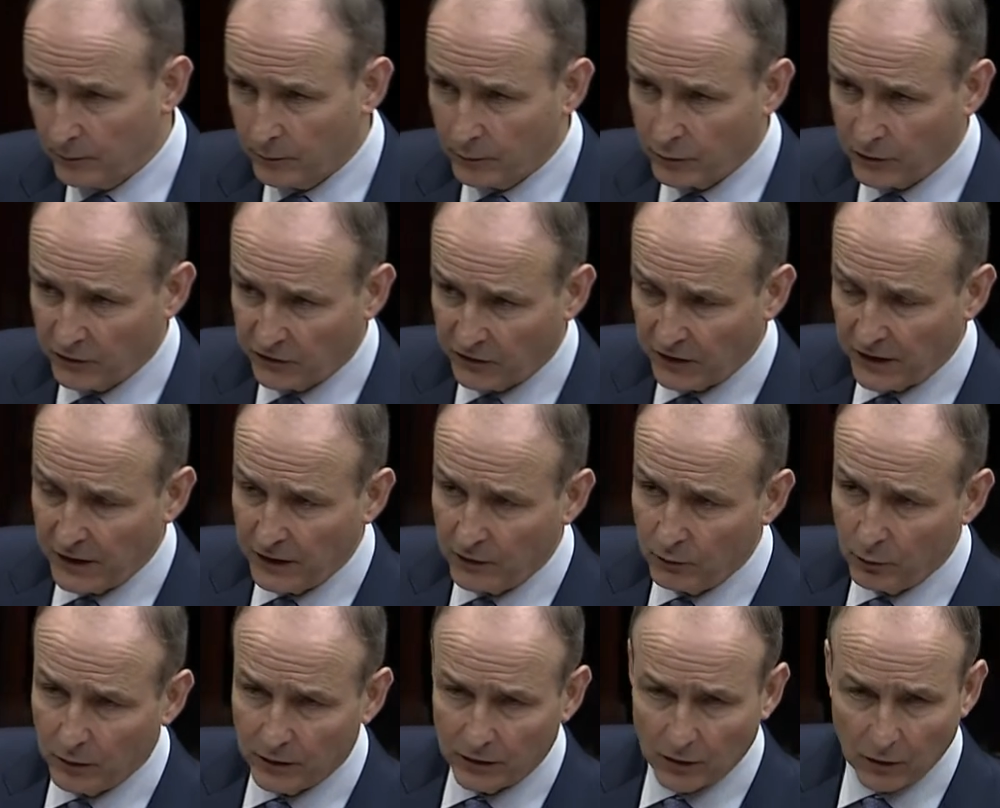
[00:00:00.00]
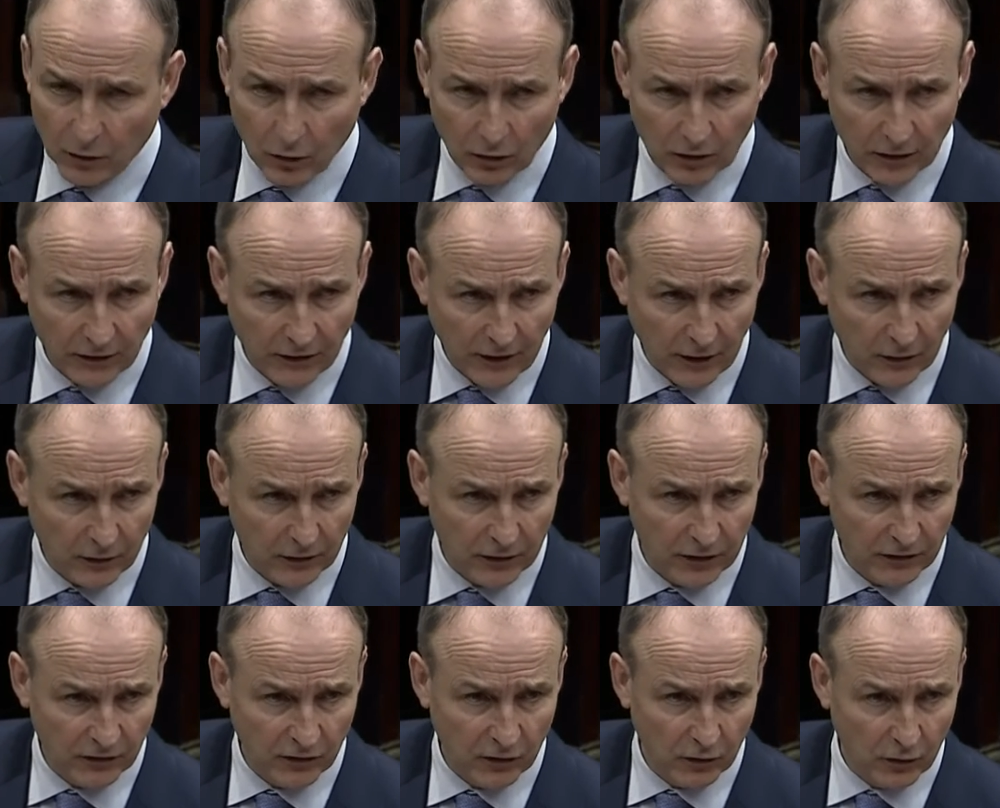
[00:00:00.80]
proceed with the local
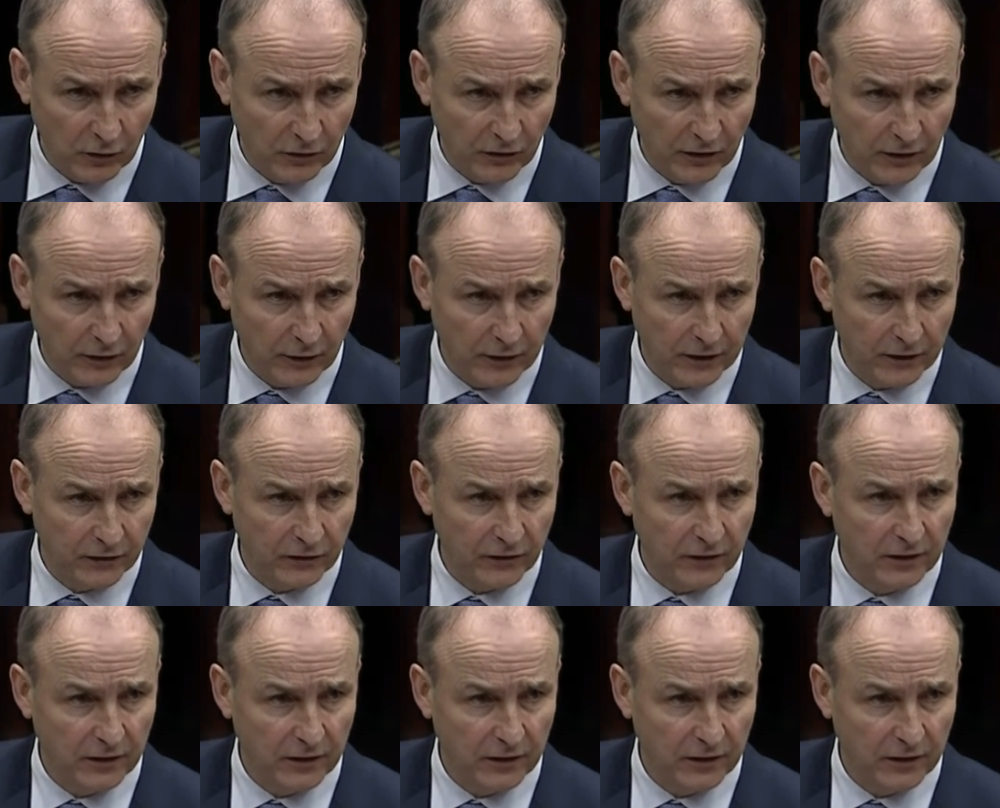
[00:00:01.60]
authorities in those areas.